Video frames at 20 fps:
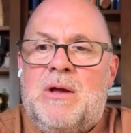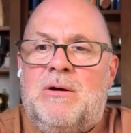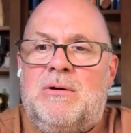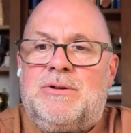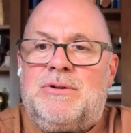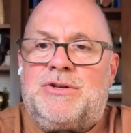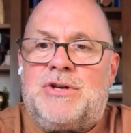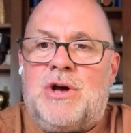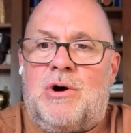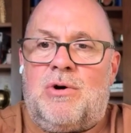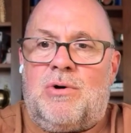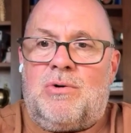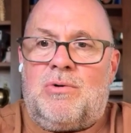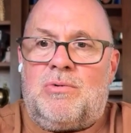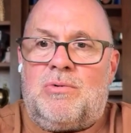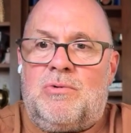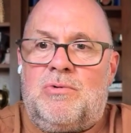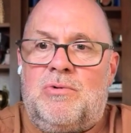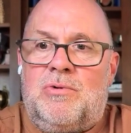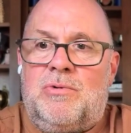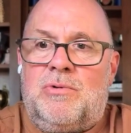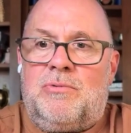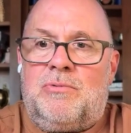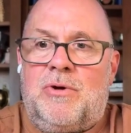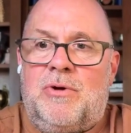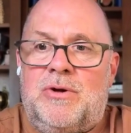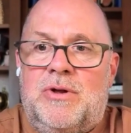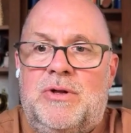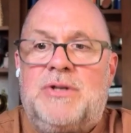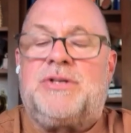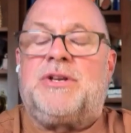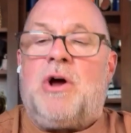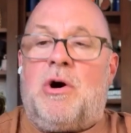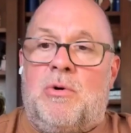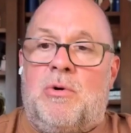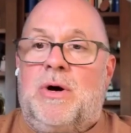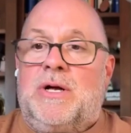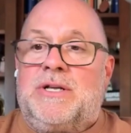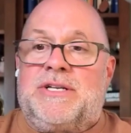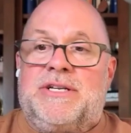So
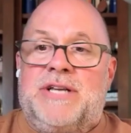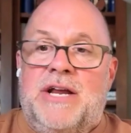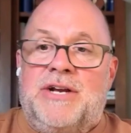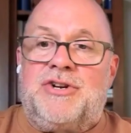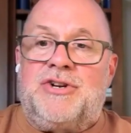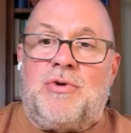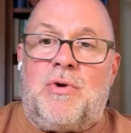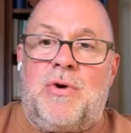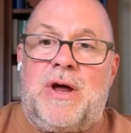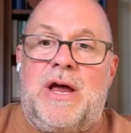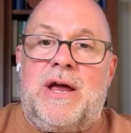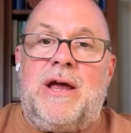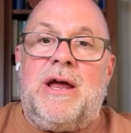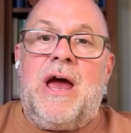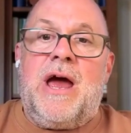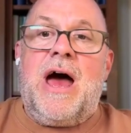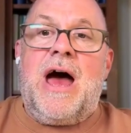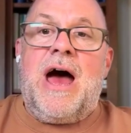essentially,